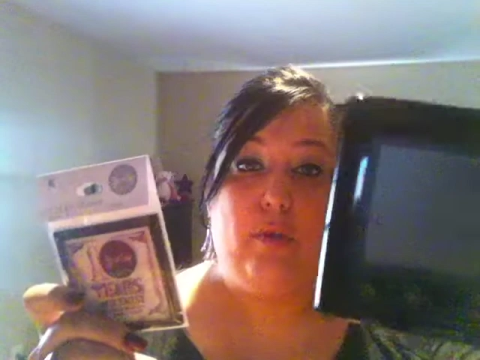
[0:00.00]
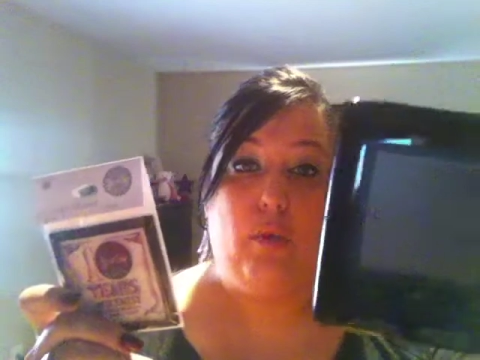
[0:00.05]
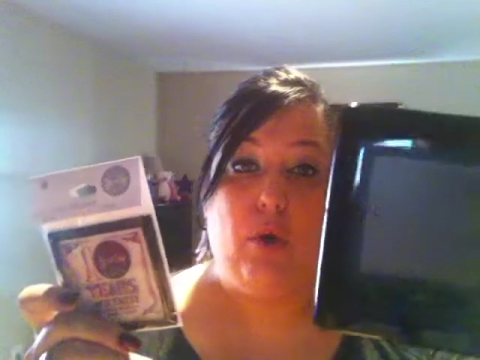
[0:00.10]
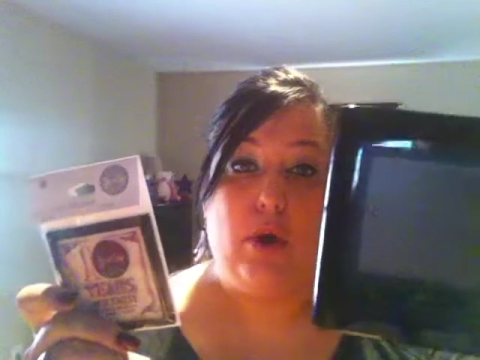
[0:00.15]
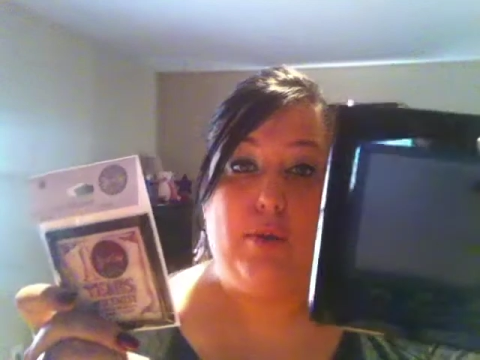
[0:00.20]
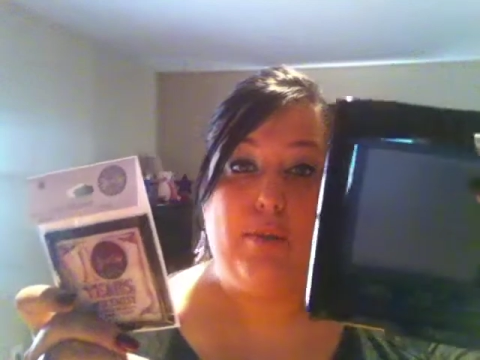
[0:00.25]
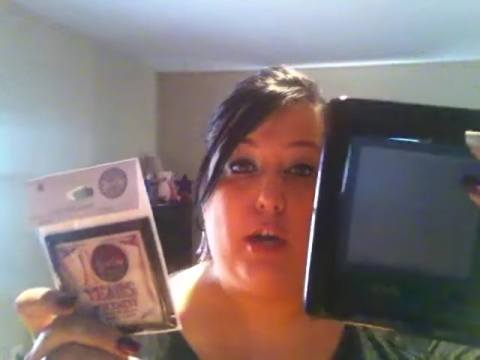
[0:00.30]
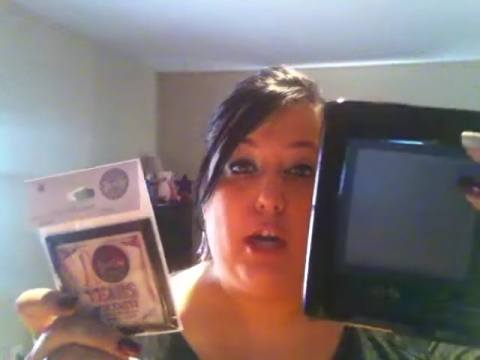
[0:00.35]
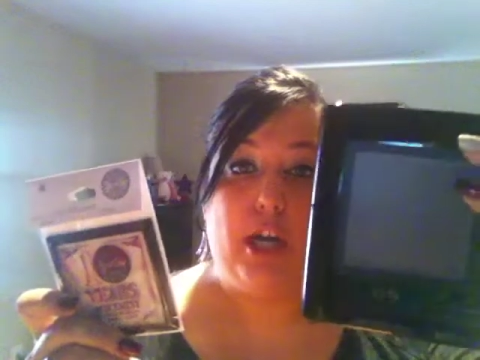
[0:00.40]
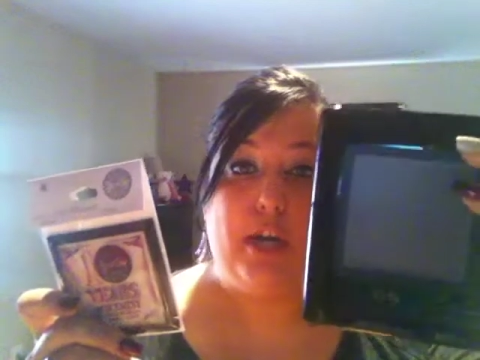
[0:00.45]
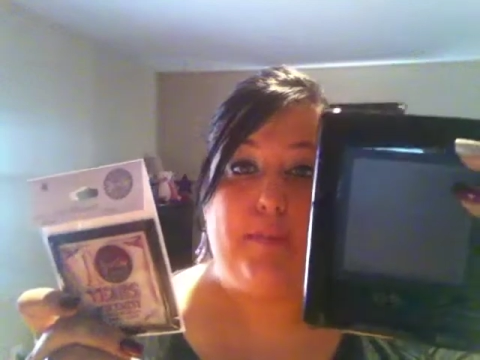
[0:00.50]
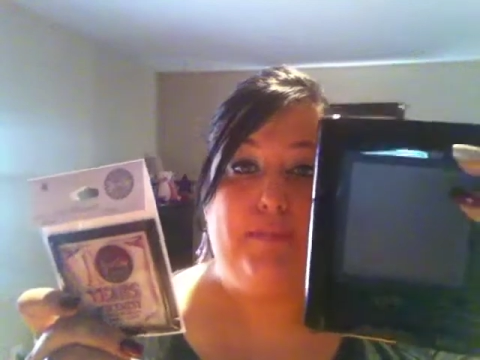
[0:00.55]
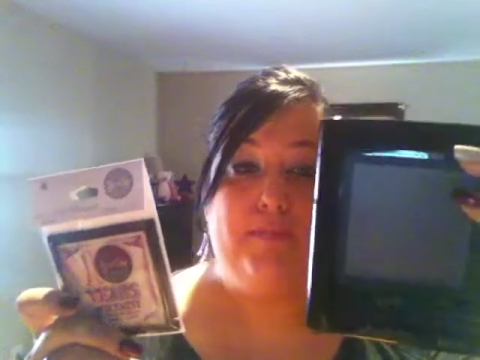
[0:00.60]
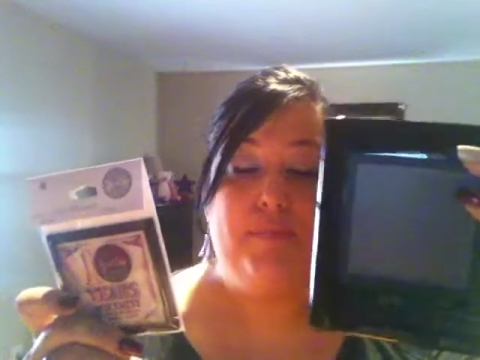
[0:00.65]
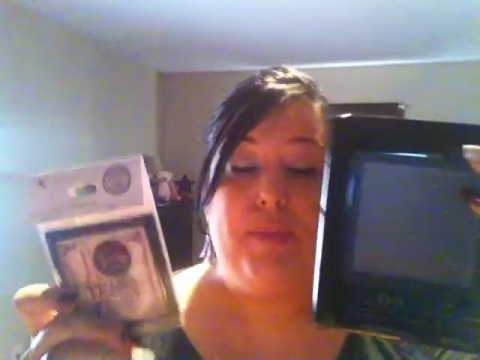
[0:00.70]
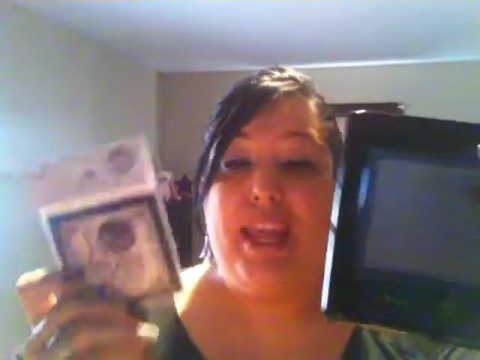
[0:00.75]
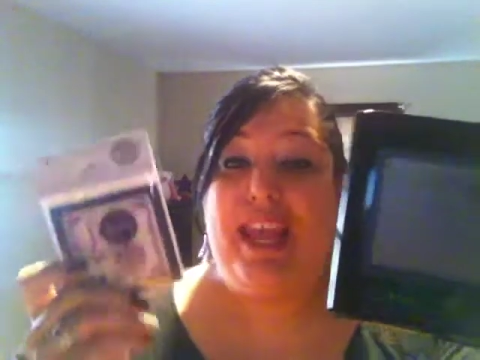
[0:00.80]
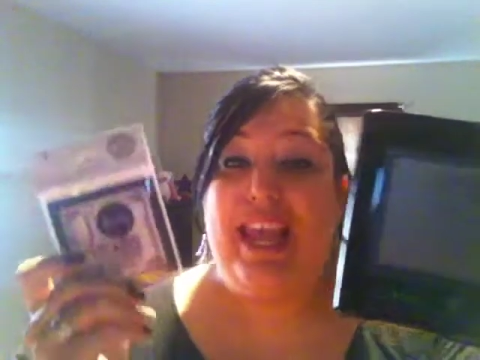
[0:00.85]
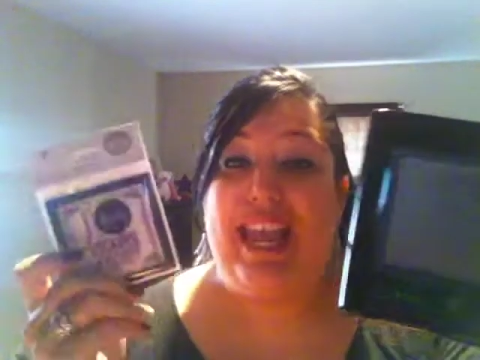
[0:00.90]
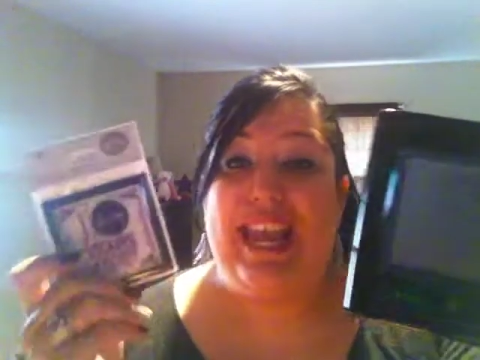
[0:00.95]
warmer
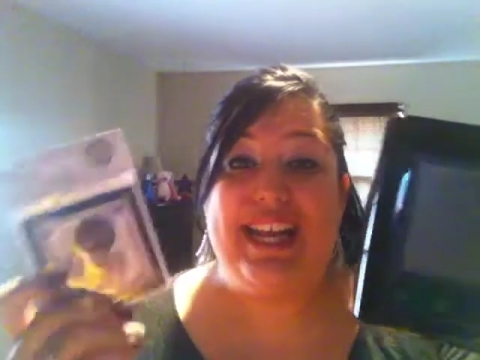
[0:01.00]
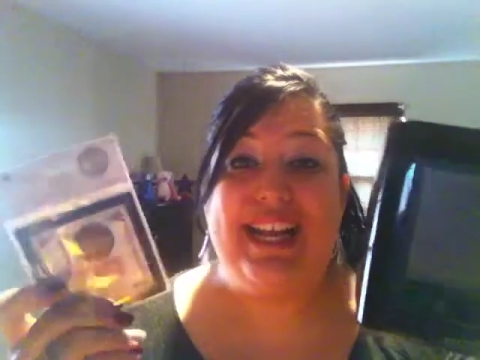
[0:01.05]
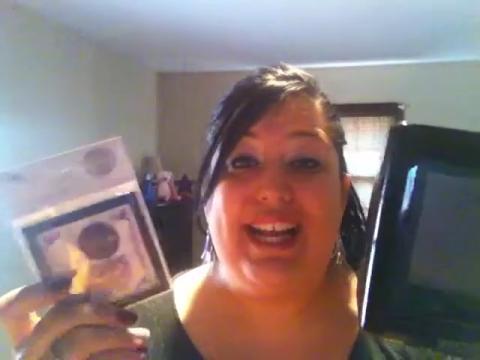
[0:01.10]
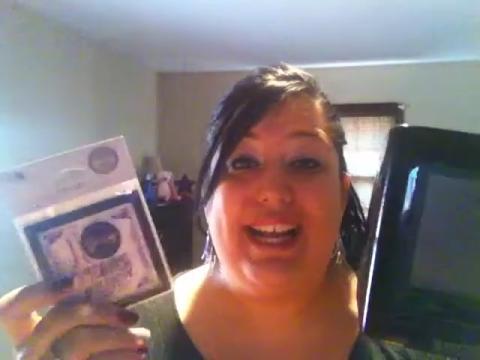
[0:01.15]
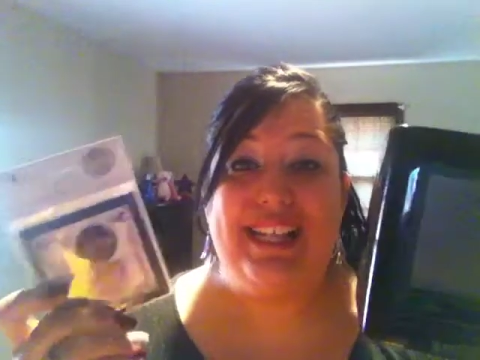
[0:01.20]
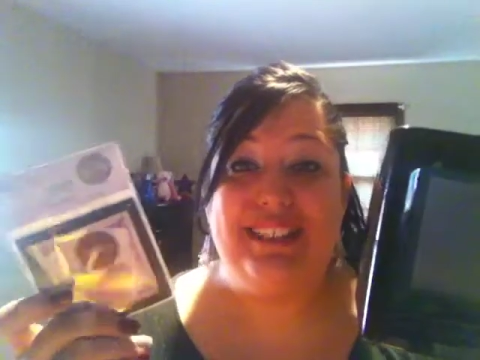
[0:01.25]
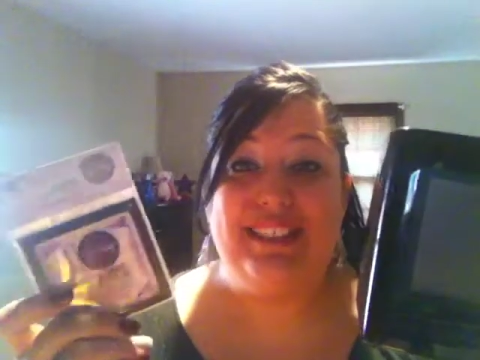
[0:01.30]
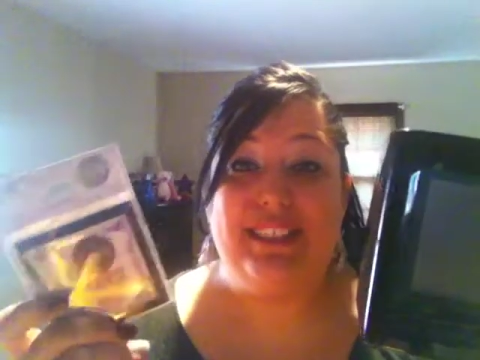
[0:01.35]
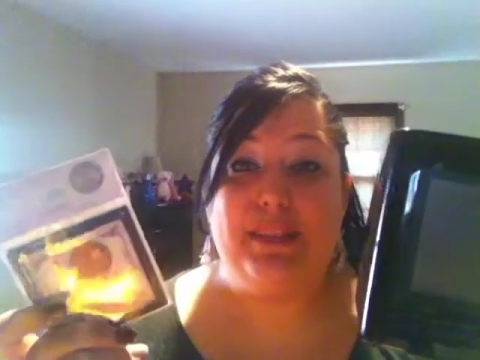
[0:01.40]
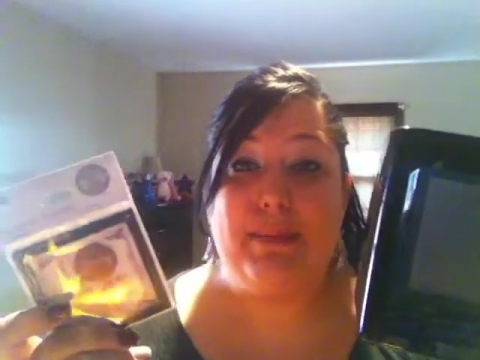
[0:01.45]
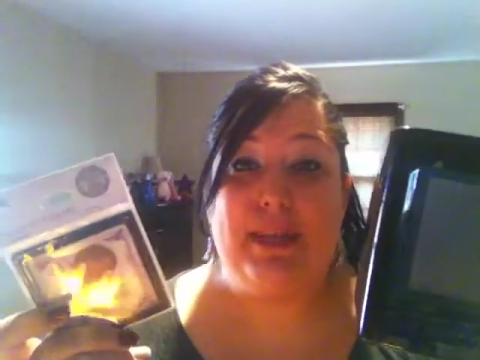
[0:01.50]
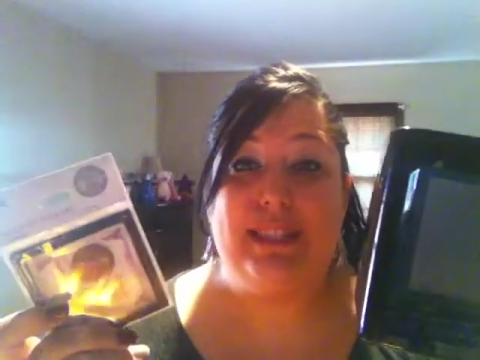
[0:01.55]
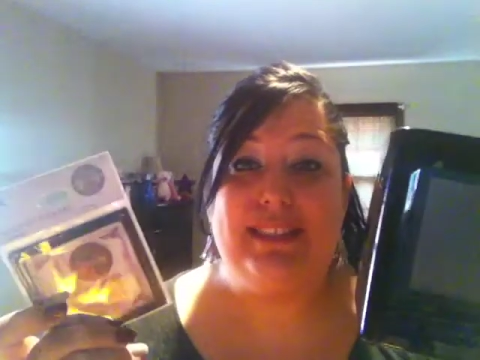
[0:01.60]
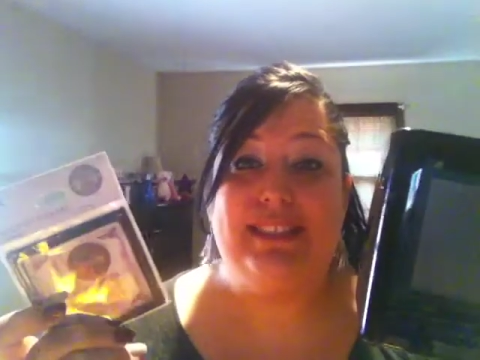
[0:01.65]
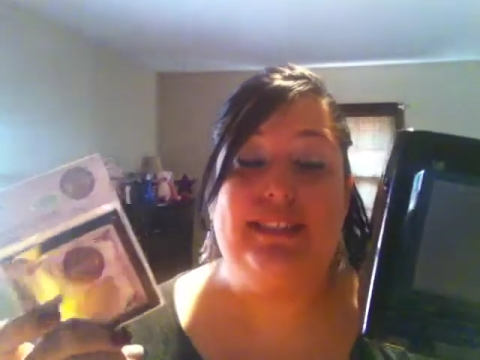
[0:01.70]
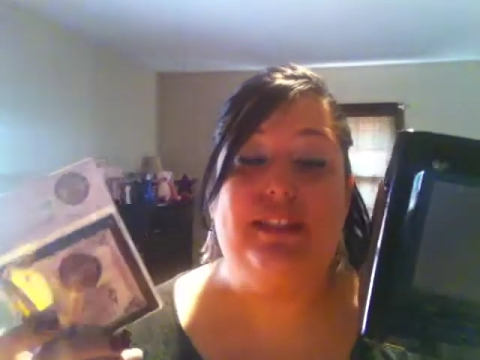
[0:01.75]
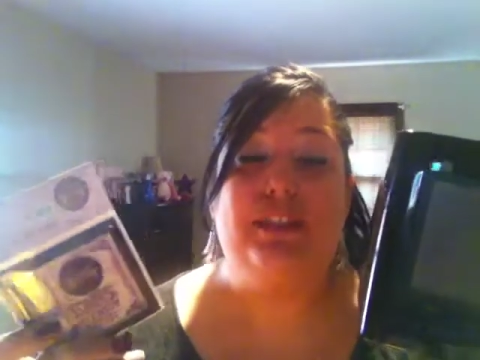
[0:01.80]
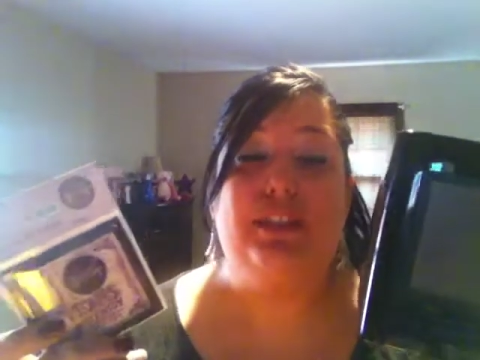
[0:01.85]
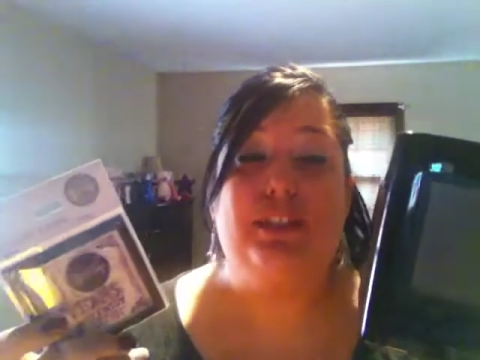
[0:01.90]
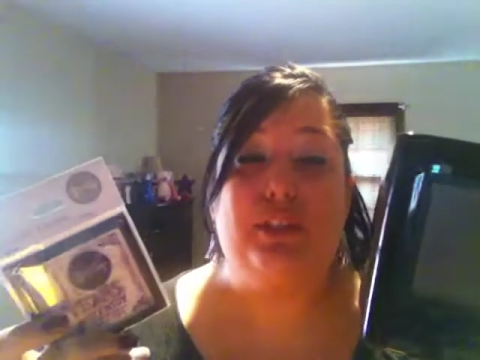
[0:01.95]
and
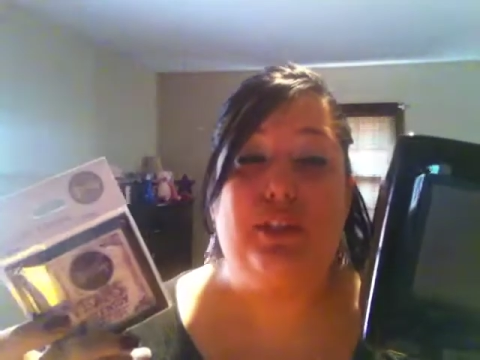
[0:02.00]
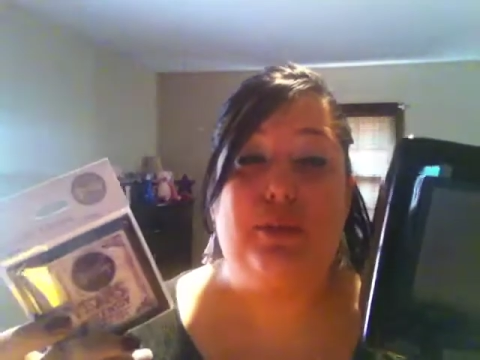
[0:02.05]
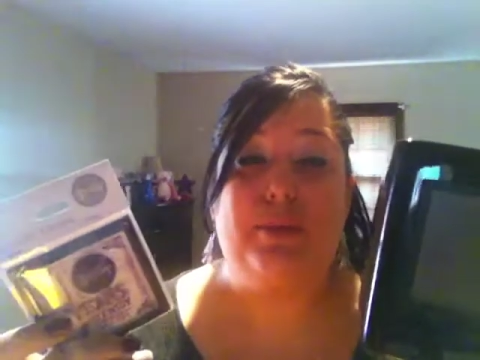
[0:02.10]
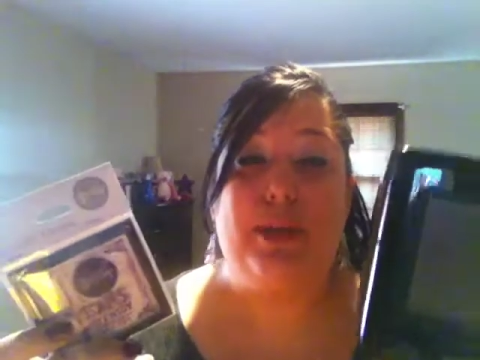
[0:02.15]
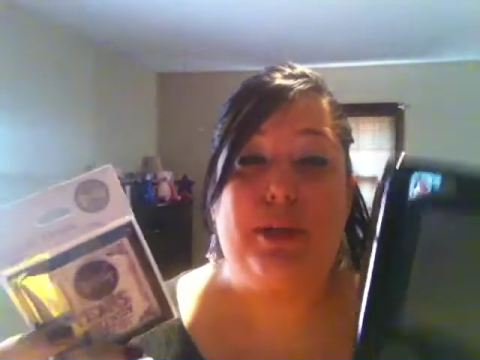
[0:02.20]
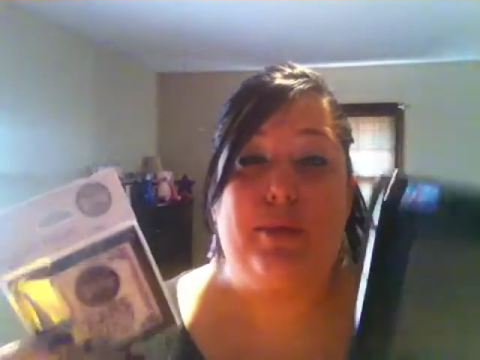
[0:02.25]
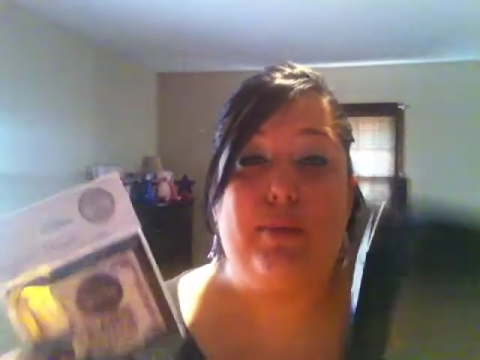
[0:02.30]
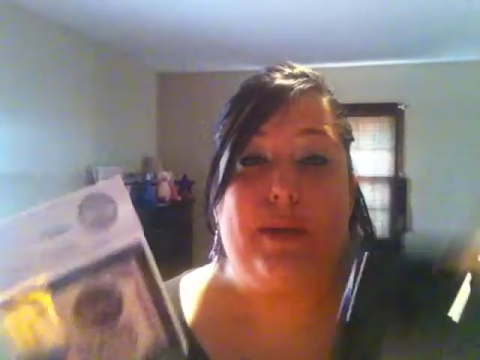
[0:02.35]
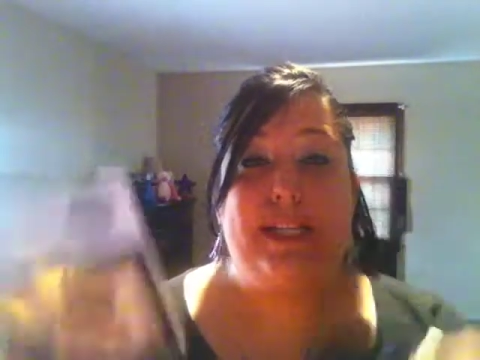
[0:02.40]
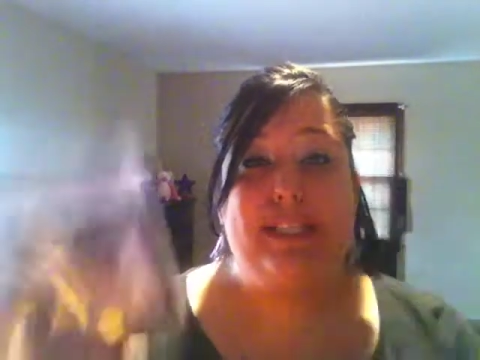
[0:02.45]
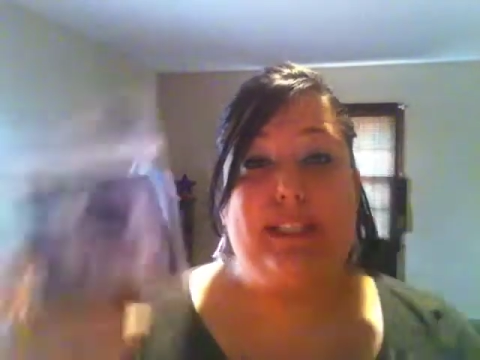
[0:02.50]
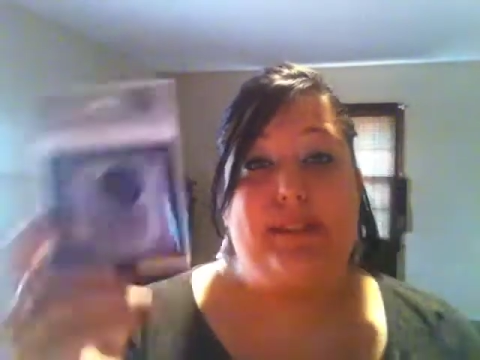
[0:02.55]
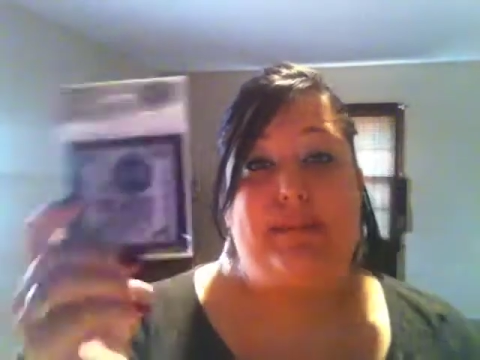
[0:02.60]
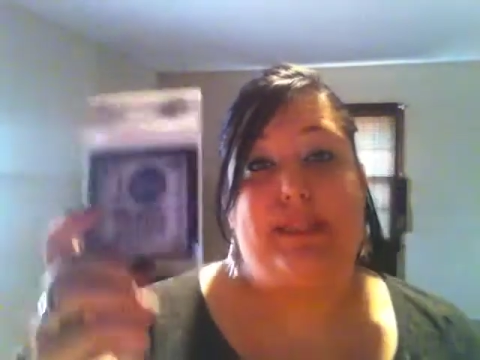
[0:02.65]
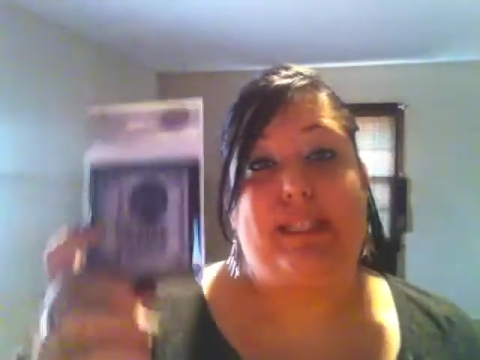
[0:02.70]
customize it in so many ways,